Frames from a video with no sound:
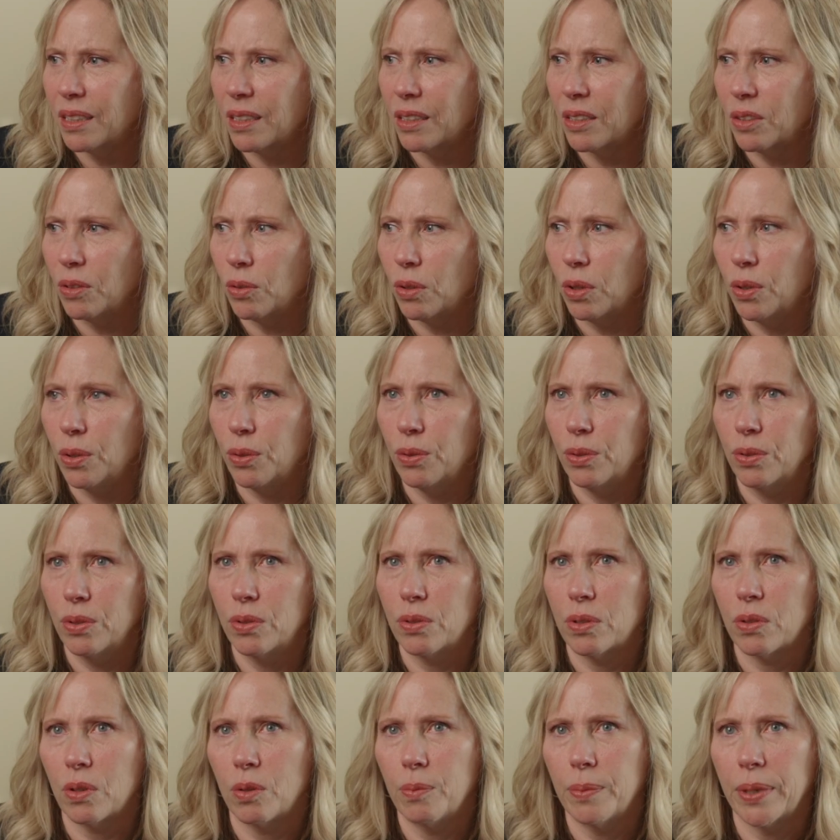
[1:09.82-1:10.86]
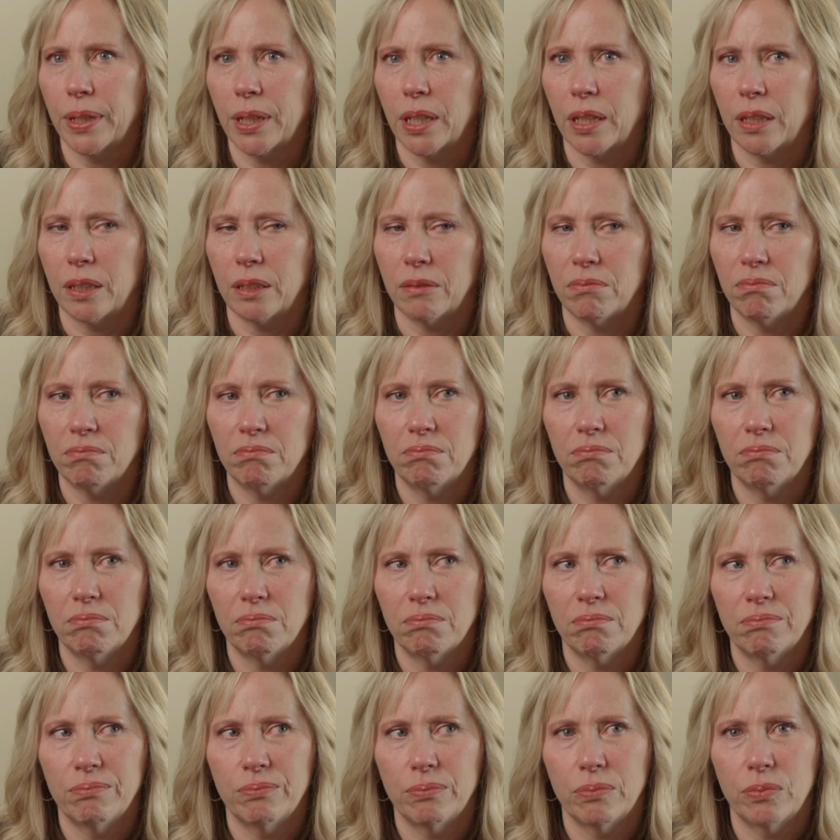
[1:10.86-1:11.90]
You lose so many
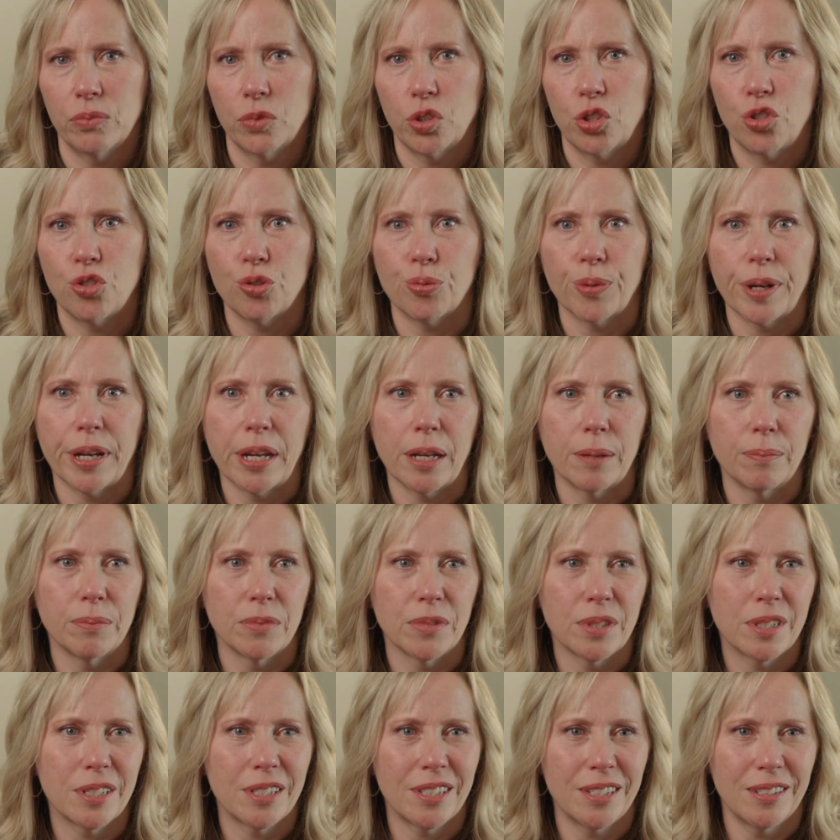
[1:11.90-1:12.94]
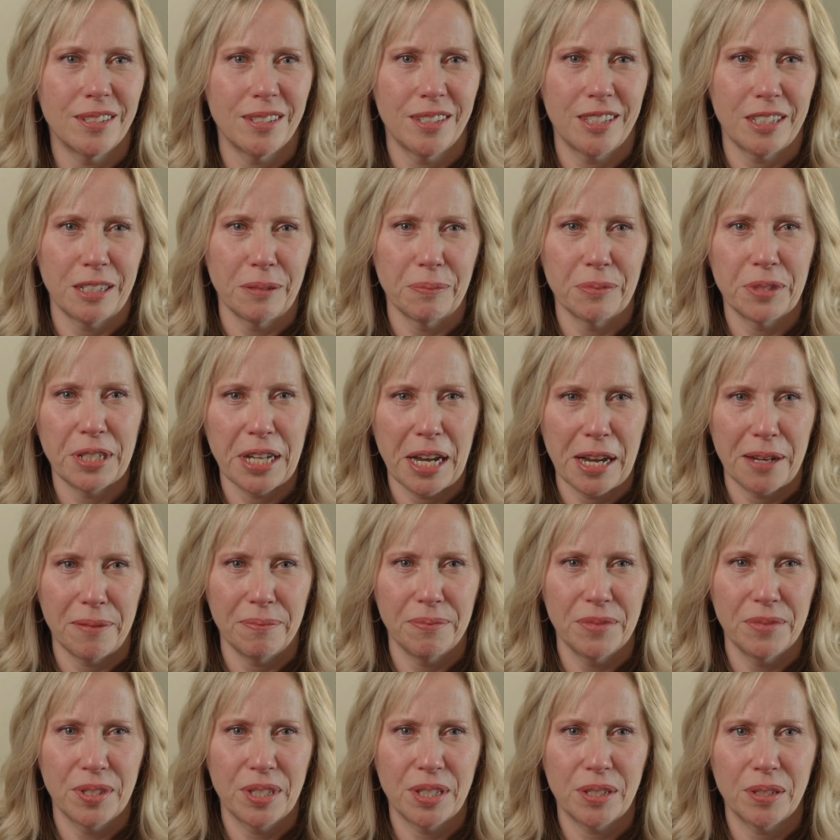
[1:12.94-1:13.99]
dreams
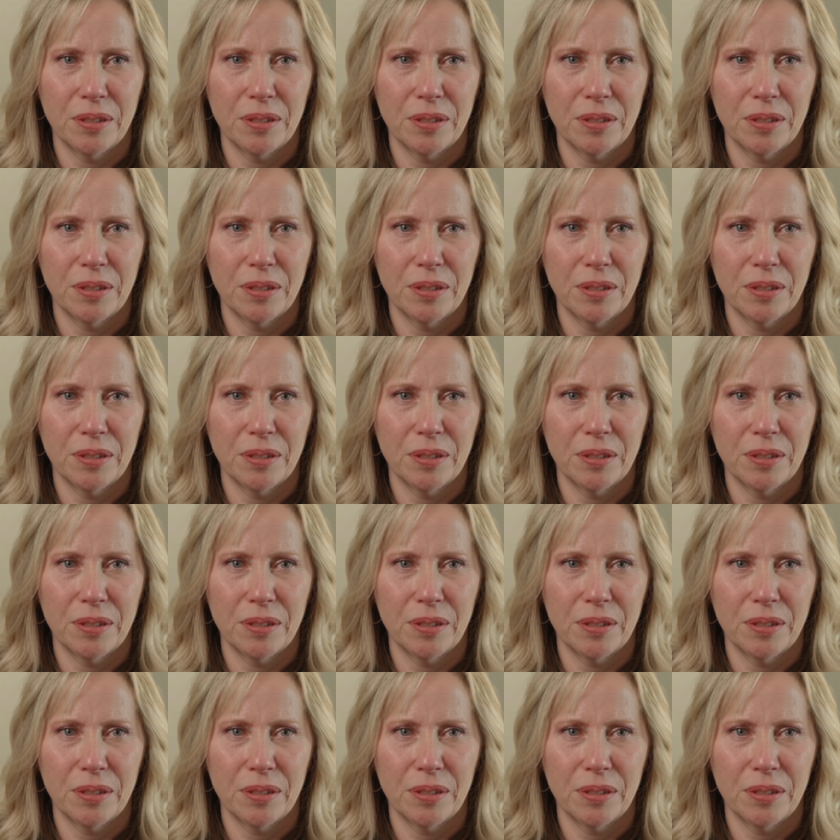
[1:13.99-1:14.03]
sometimes